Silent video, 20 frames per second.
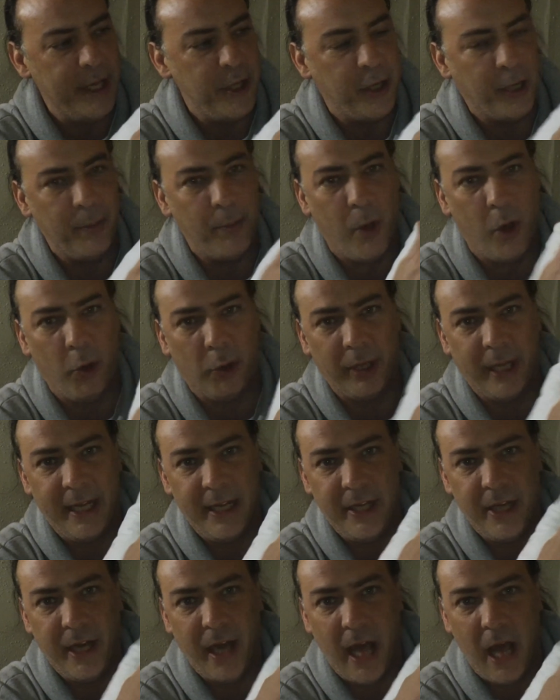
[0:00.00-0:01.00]
You can mold
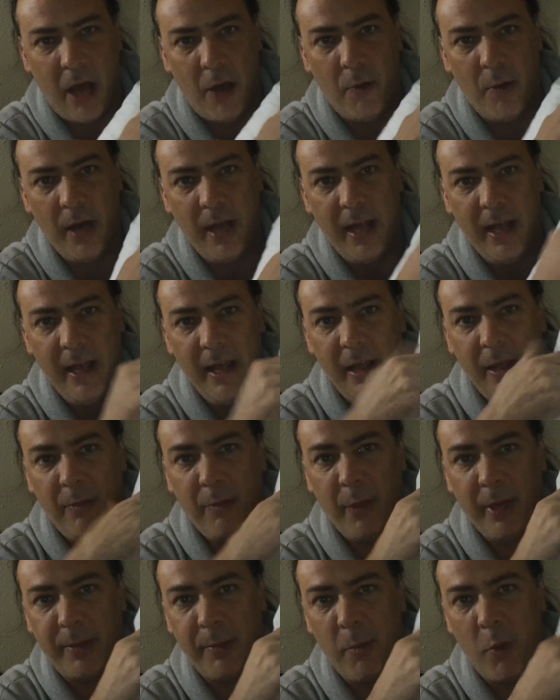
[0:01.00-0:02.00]
it, you know,
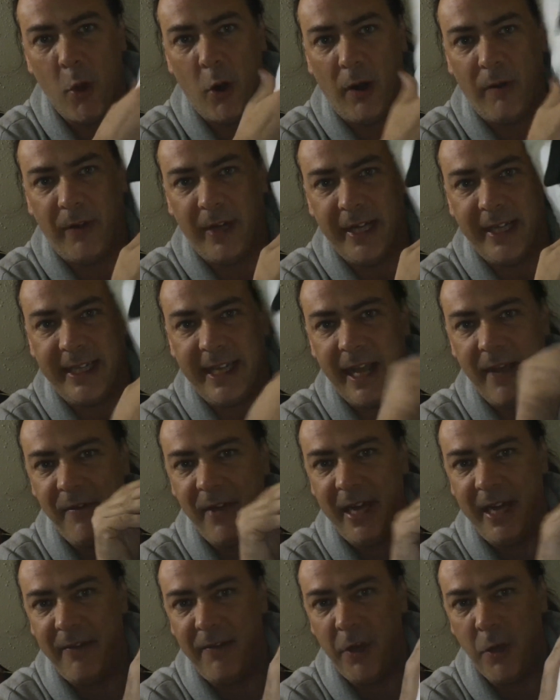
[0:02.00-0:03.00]
with more of a
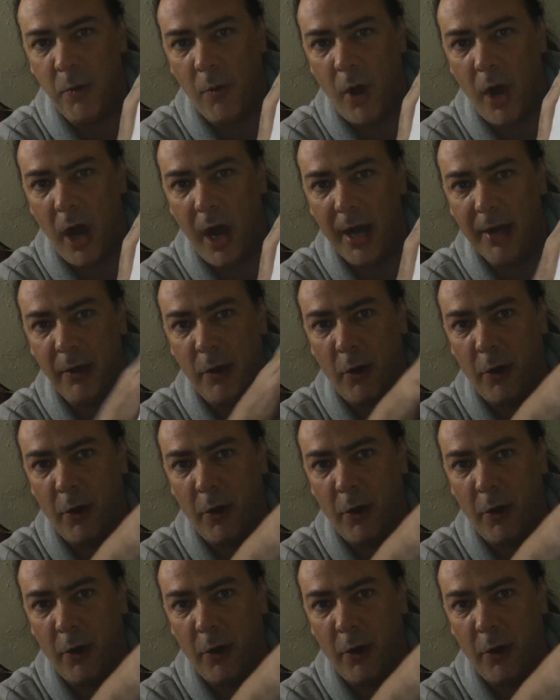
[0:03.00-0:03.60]
divot if you want,